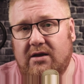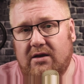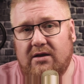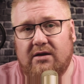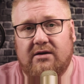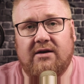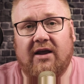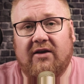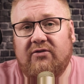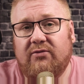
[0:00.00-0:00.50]

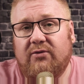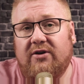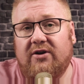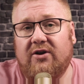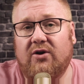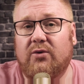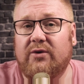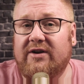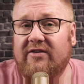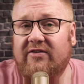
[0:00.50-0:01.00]
Next, we're
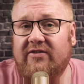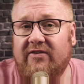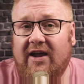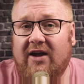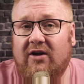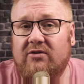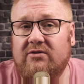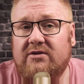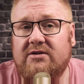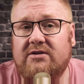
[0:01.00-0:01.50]
going to go into
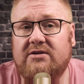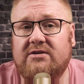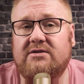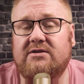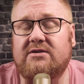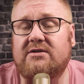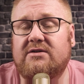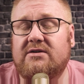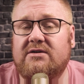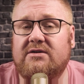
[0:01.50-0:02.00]
sound.
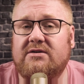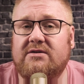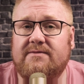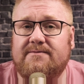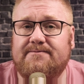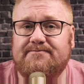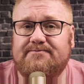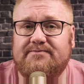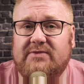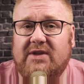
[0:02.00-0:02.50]

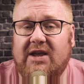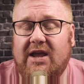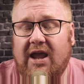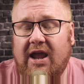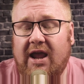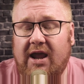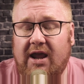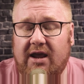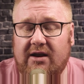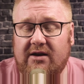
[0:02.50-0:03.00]

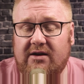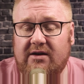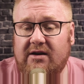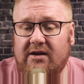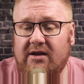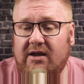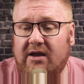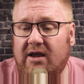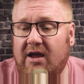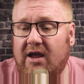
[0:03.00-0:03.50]

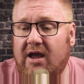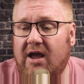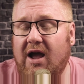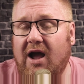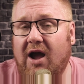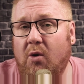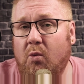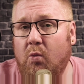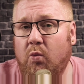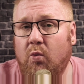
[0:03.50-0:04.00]
And
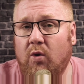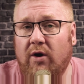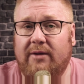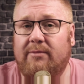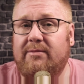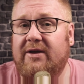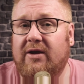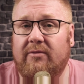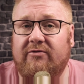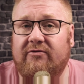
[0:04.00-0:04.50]
I want
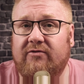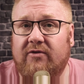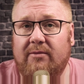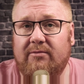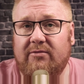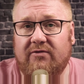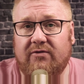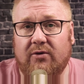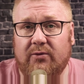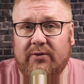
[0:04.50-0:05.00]
to be
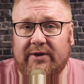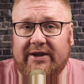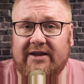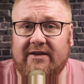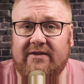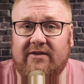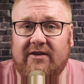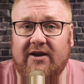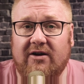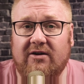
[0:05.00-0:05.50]
upfront before we
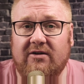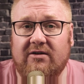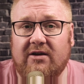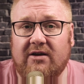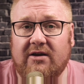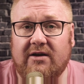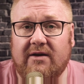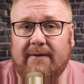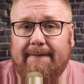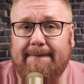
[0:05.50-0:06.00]
get
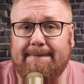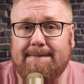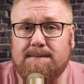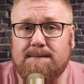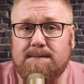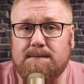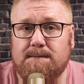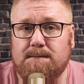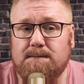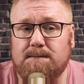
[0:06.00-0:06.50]
there.
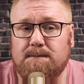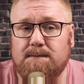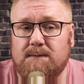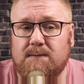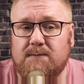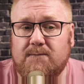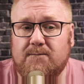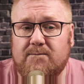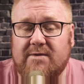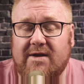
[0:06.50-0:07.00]

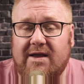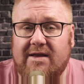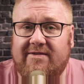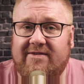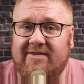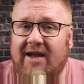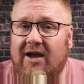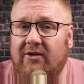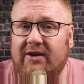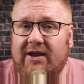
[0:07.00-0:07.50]

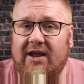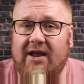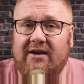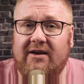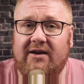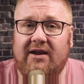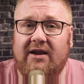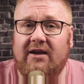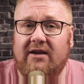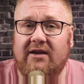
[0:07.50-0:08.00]
Sound
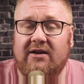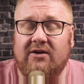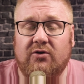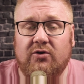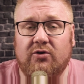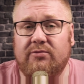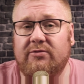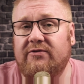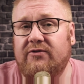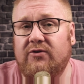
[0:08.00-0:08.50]
editing in
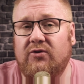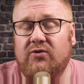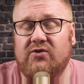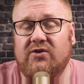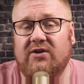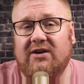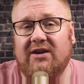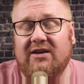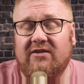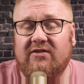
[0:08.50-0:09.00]

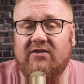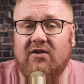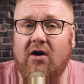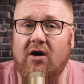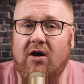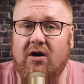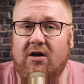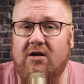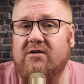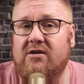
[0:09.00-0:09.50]
Lumafusion is
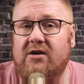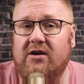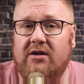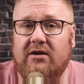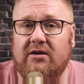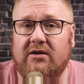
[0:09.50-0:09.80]
hard.